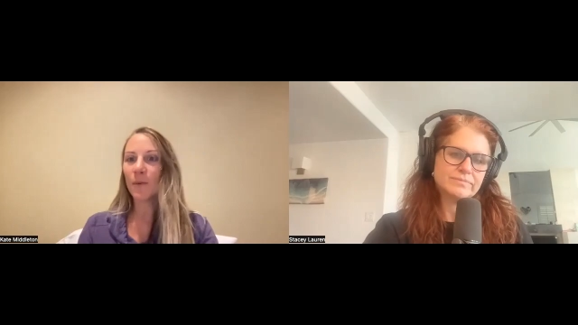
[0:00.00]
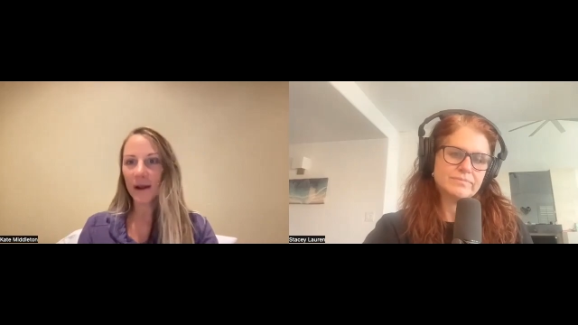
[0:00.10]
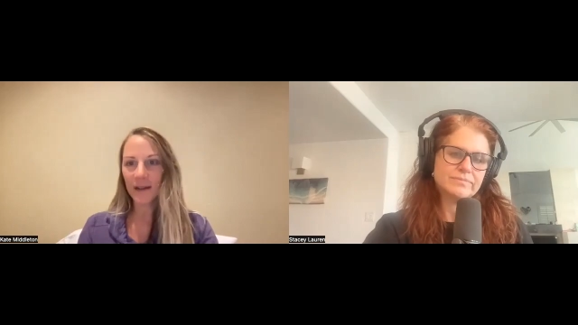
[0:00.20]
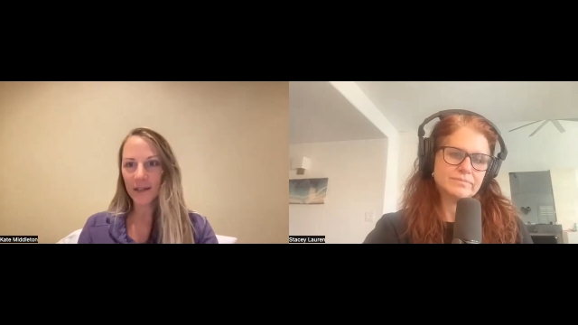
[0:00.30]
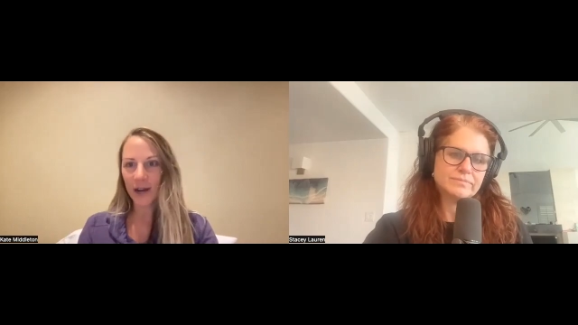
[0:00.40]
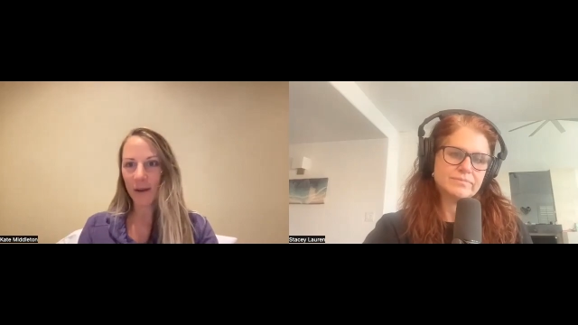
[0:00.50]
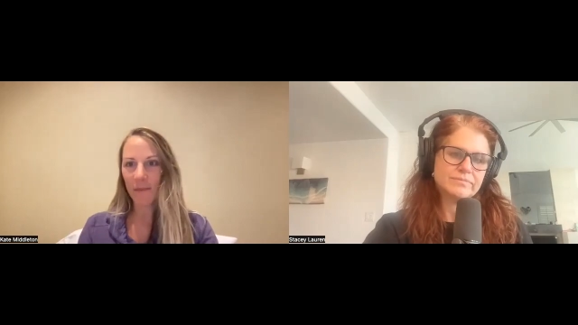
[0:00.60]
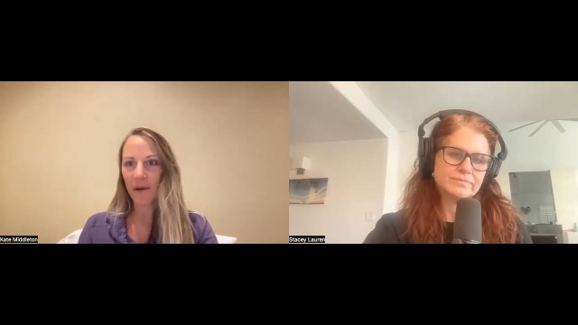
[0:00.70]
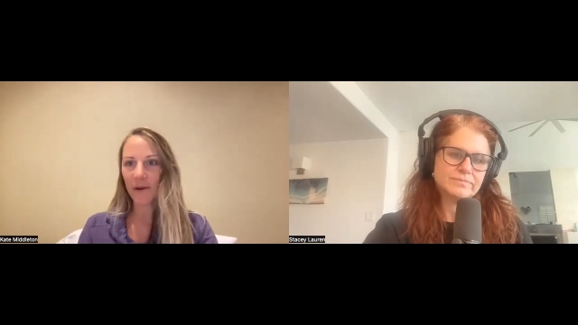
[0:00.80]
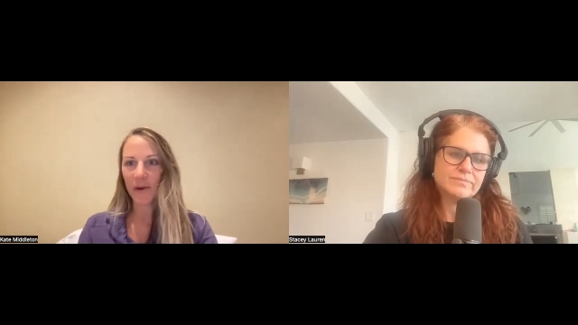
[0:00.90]
Speaker 1: want to talk
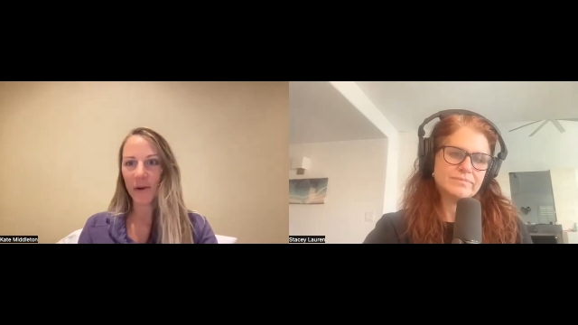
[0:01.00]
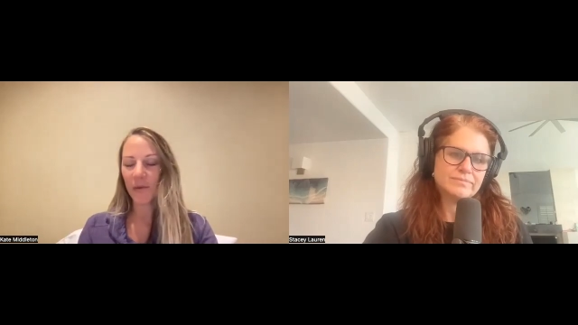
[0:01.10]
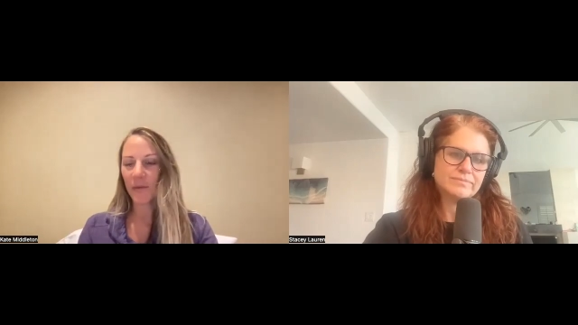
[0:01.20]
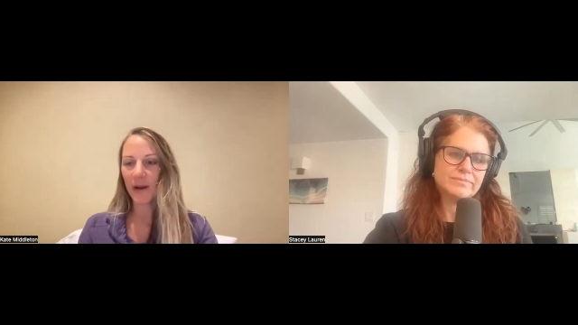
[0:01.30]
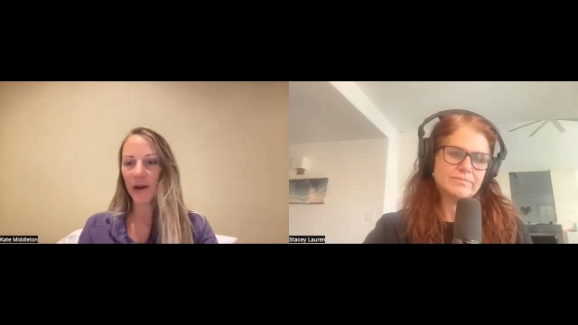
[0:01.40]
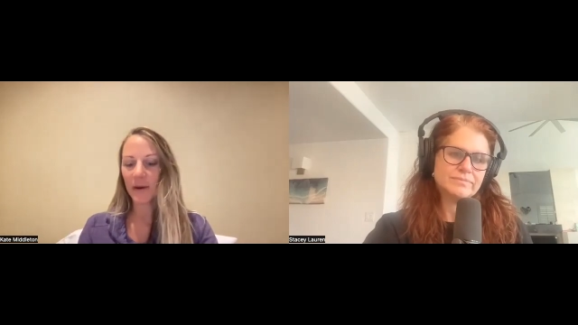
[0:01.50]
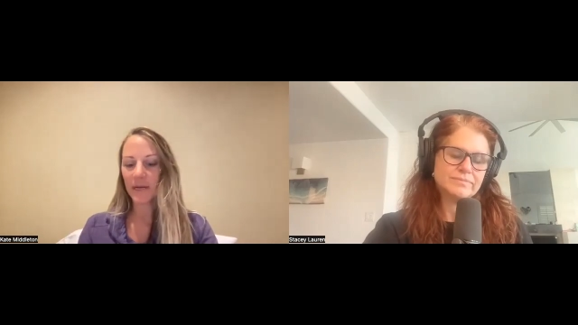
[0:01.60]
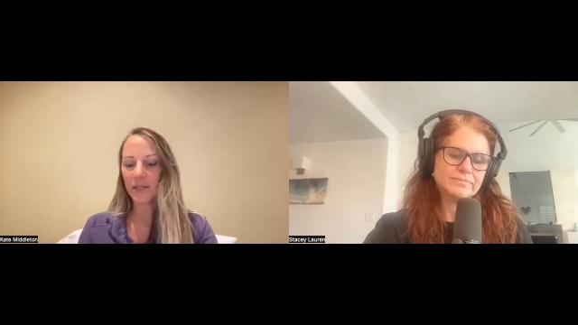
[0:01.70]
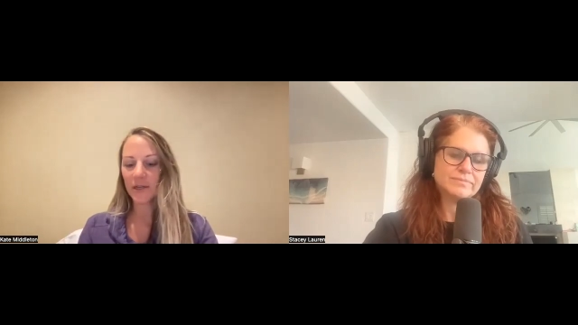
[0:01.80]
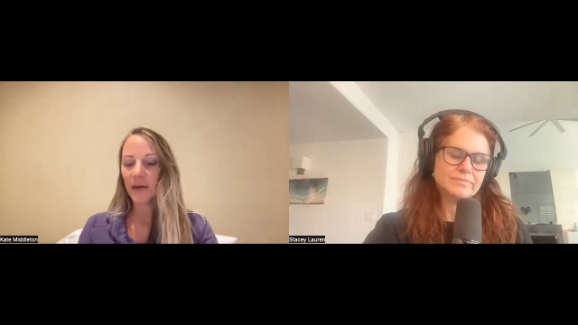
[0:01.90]
about or don't want to go
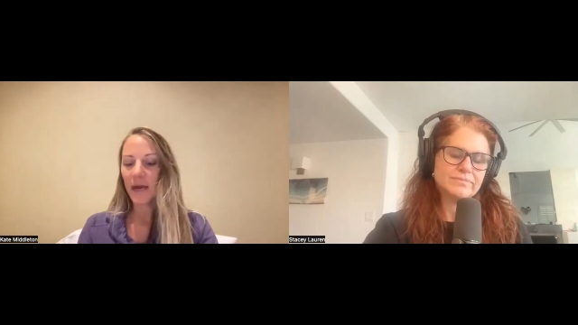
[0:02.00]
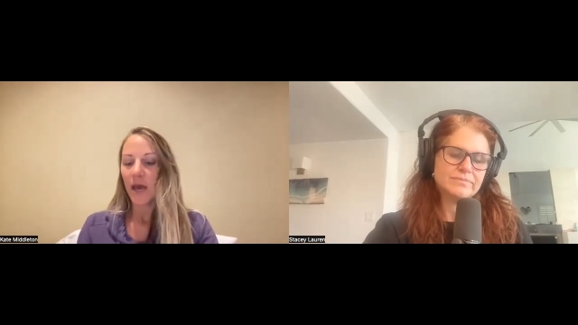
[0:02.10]
into,